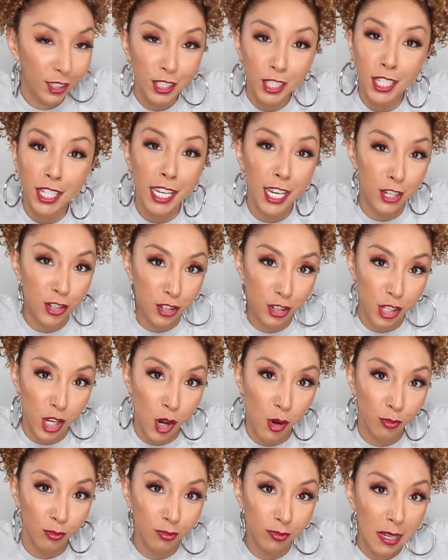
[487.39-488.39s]
to each his
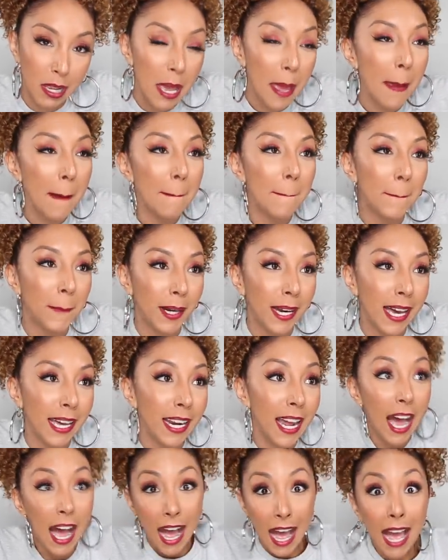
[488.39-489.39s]
own.
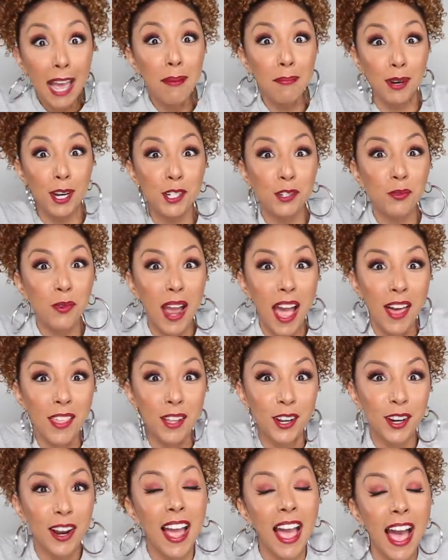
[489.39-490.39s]
But I much
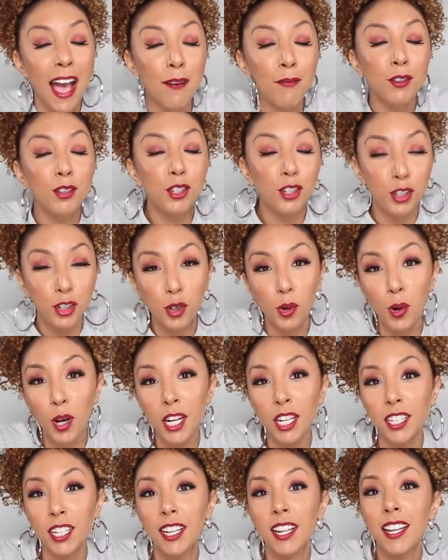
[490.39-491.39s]
rather have
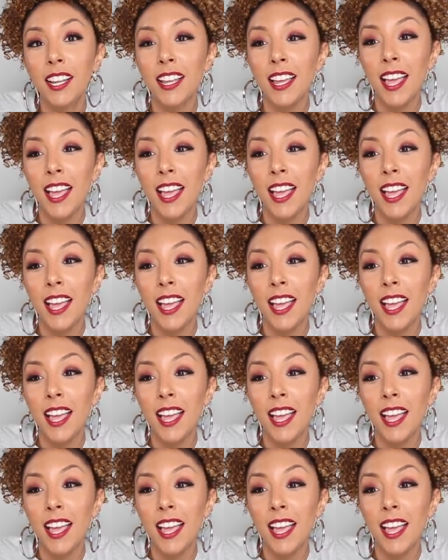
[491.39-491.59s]
short,